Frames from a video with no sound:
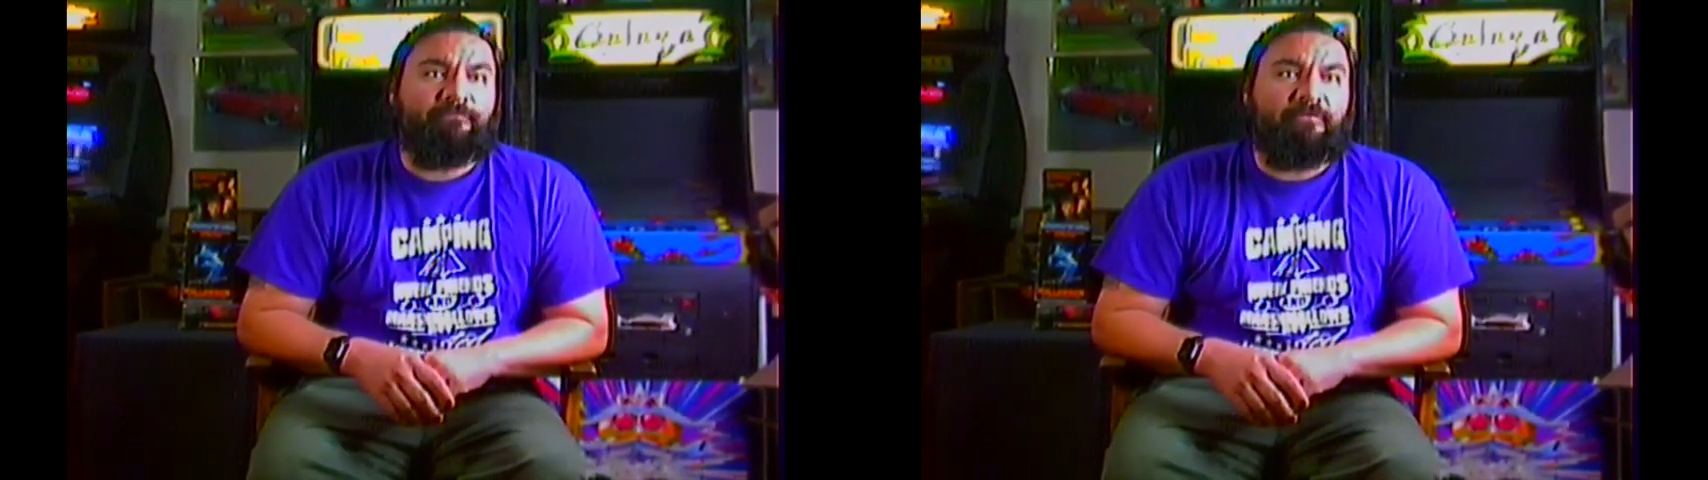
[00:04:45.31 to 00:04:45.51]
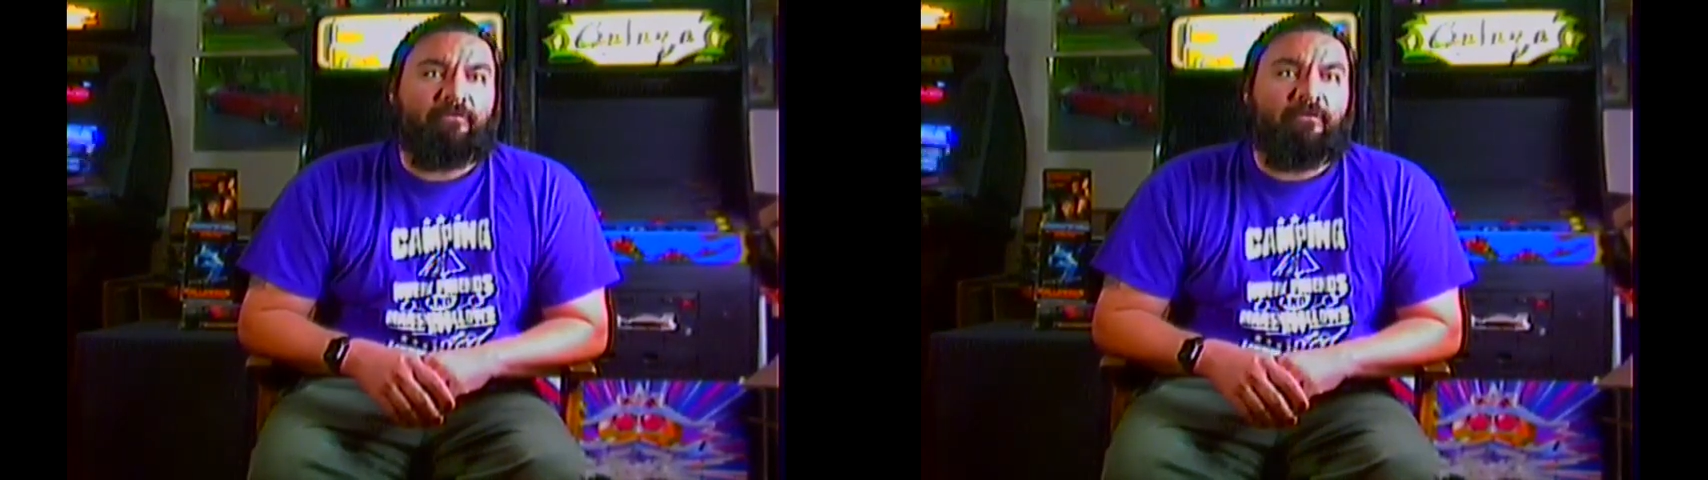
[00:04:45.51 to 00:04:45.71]

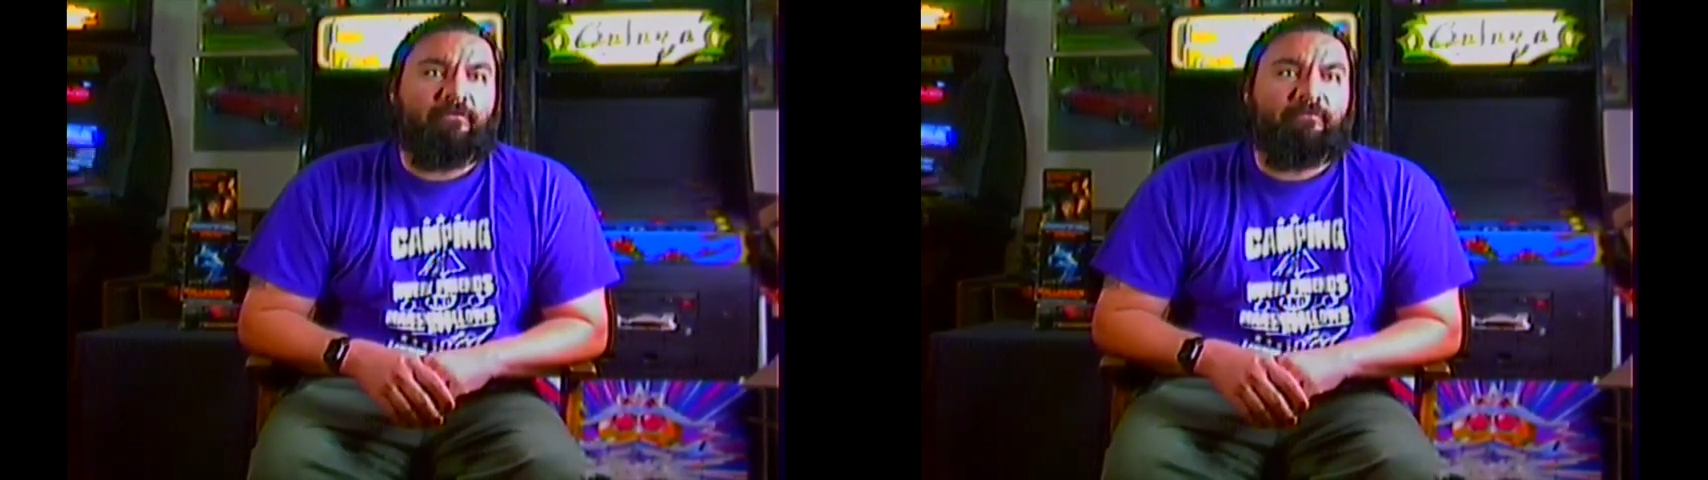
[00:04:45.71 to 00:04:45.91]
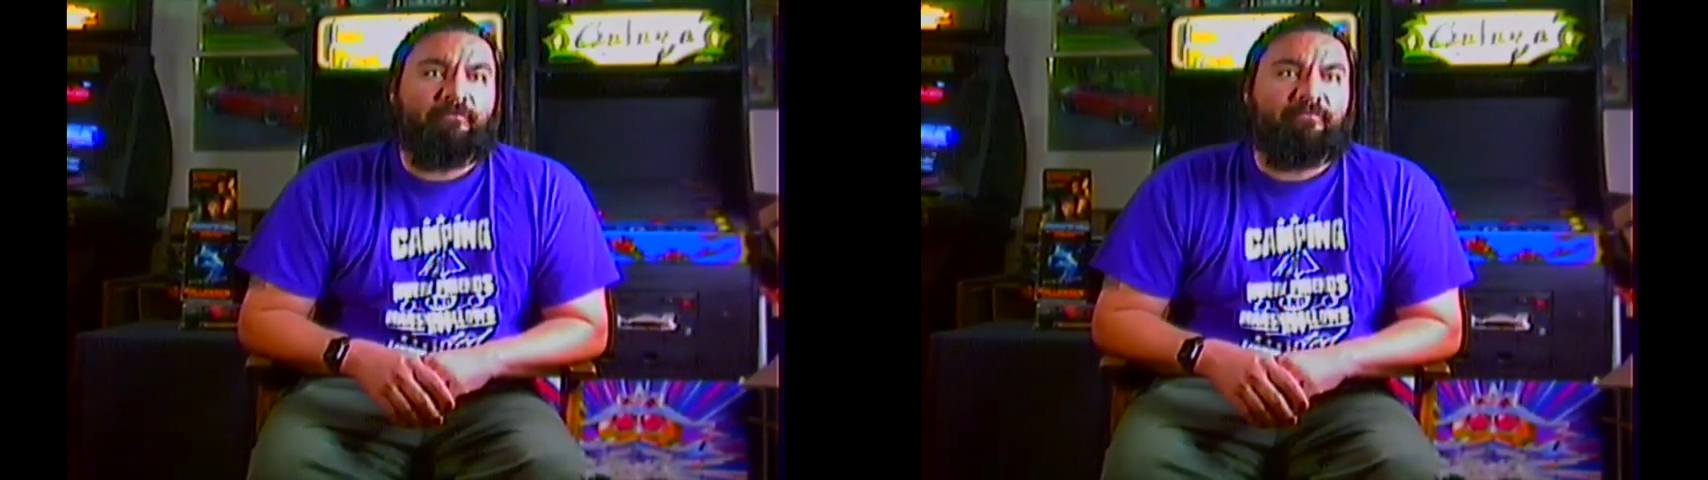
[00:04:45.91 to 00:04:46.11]

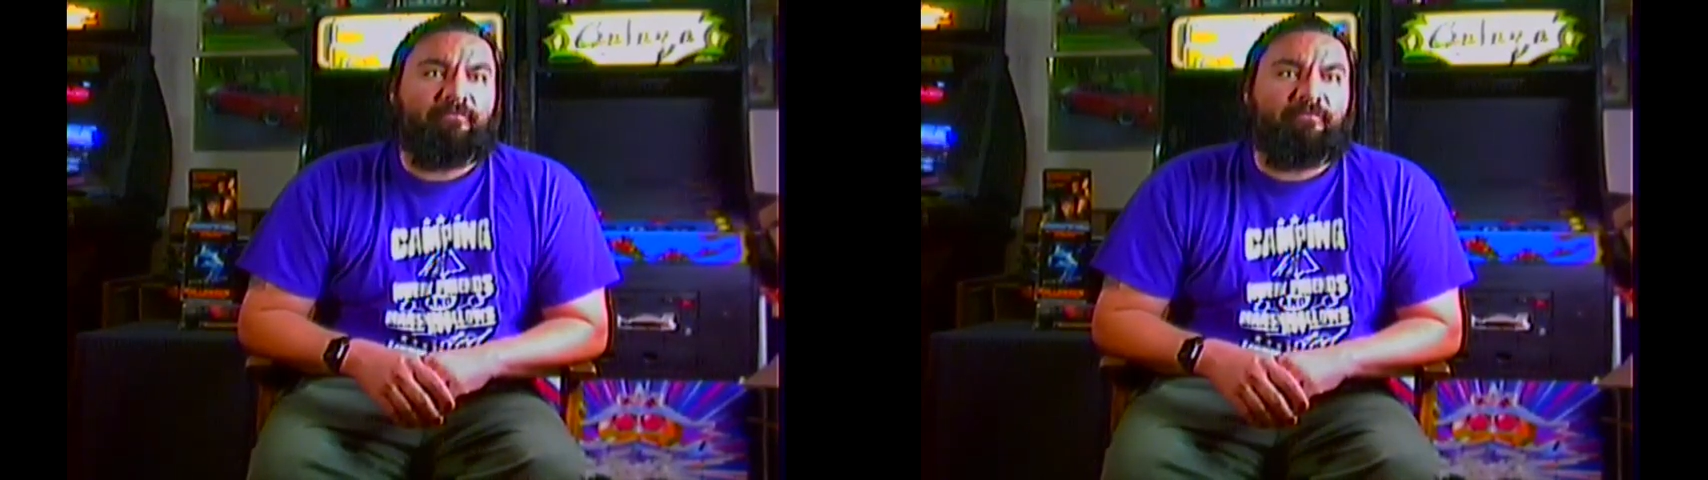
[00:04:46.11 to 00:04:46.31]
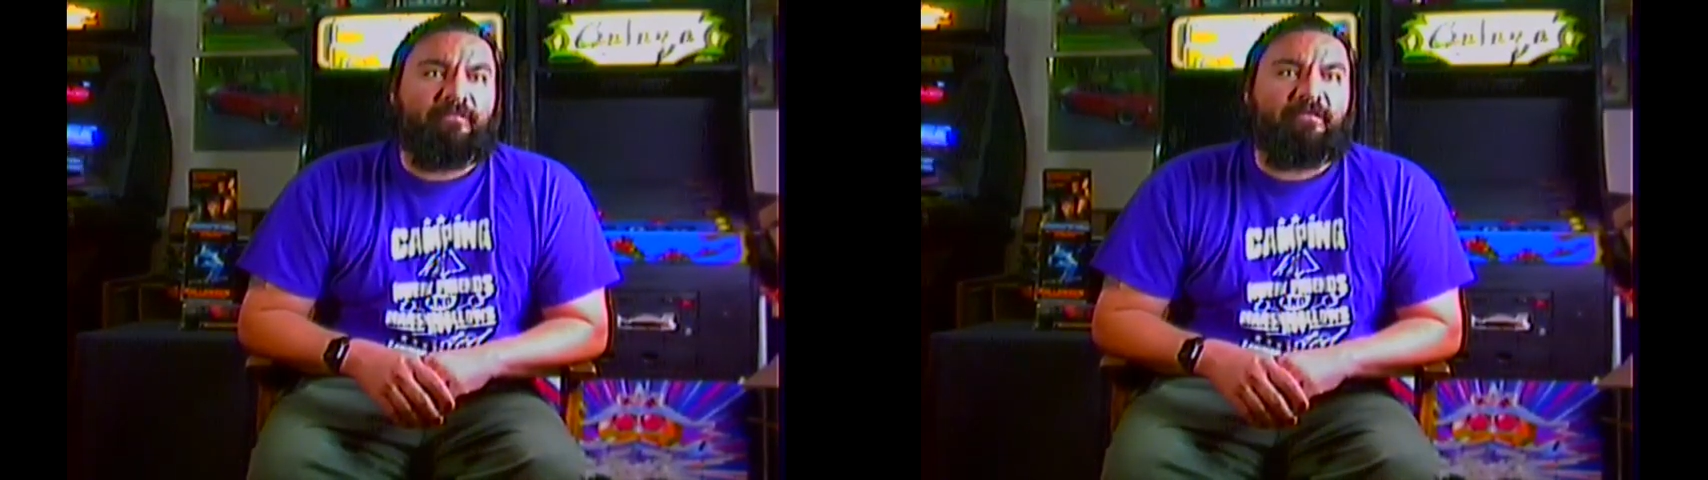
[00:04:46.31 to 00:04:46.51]
Y'all,
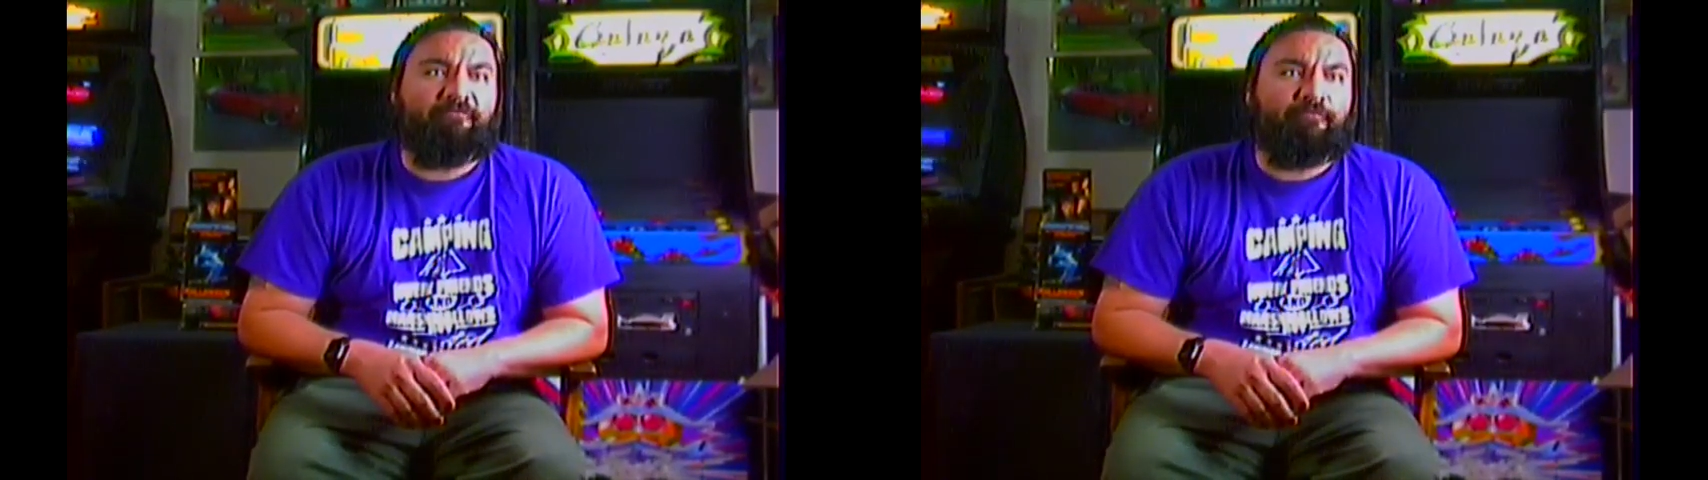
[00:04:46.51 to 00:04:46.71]
thank you